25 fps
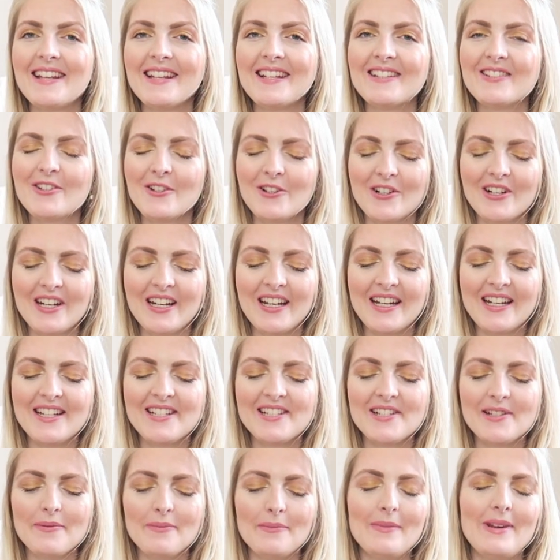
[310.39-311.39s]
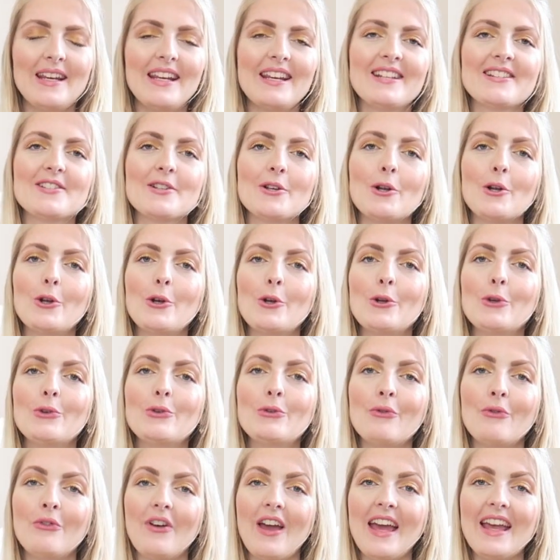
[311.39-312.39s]
in Turkish means
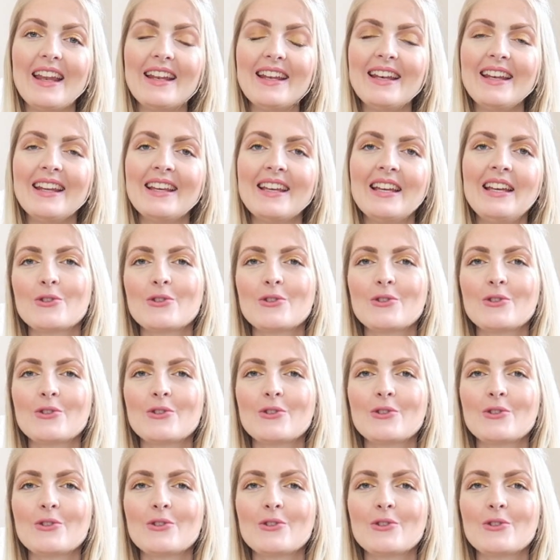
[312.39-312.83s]
lütfen.